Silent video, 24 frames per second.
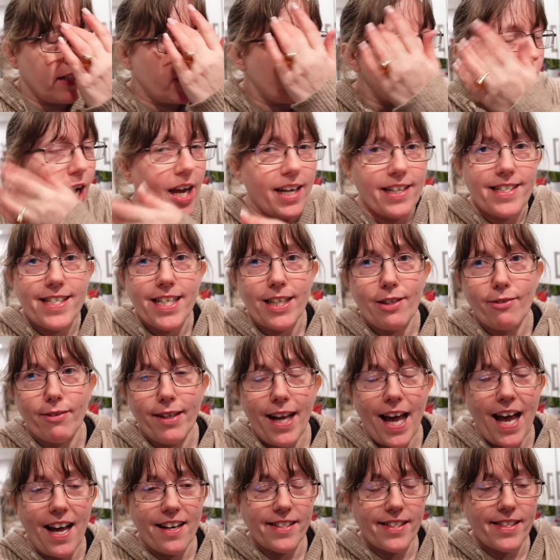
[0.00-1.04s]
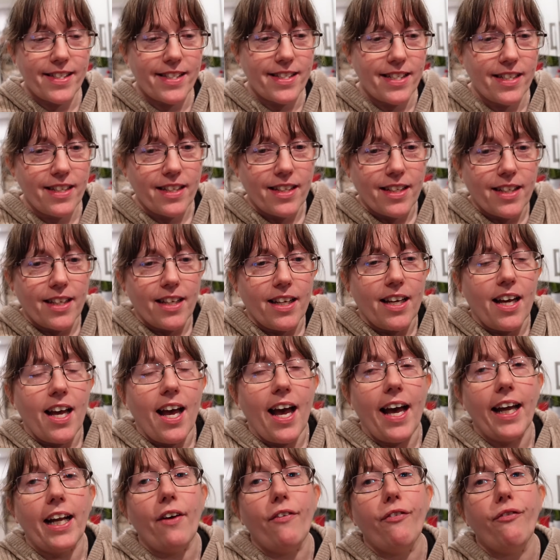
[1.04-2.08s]
chatted to you last.
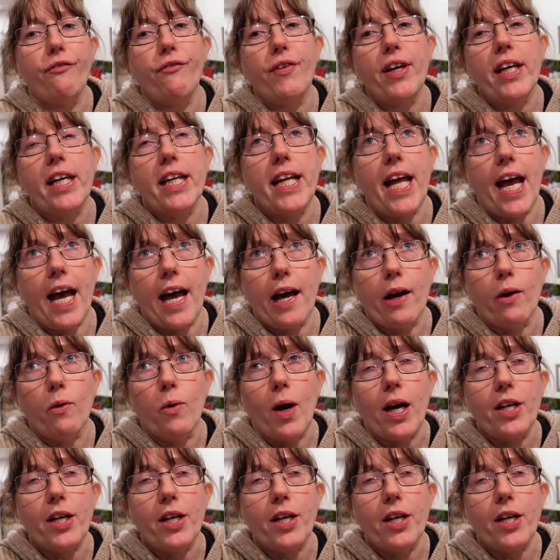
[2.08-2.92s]
And I figured it out.